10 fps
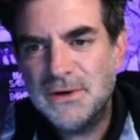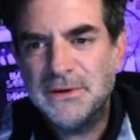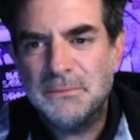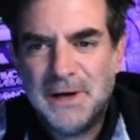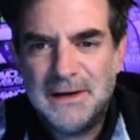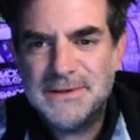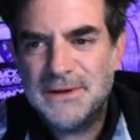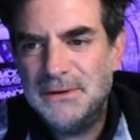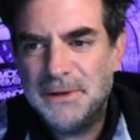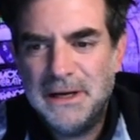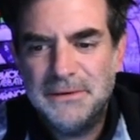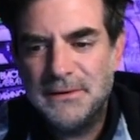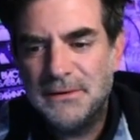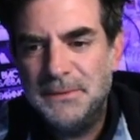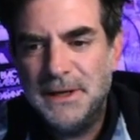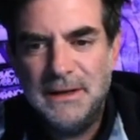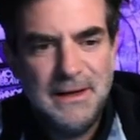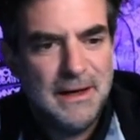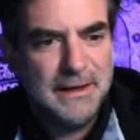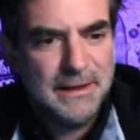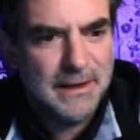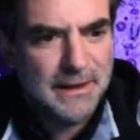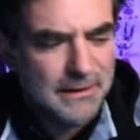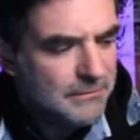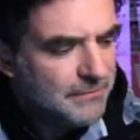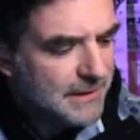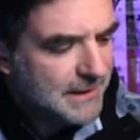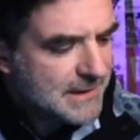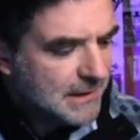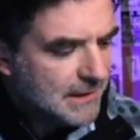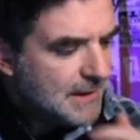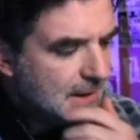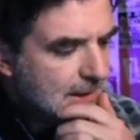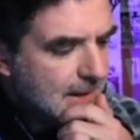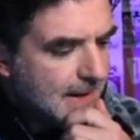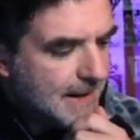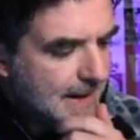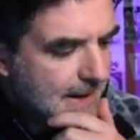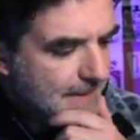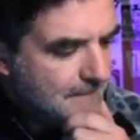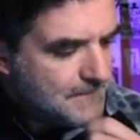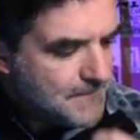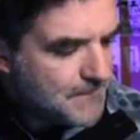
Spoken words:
browser and play with it a little bit, yada yada yada. Hopefully it's good. And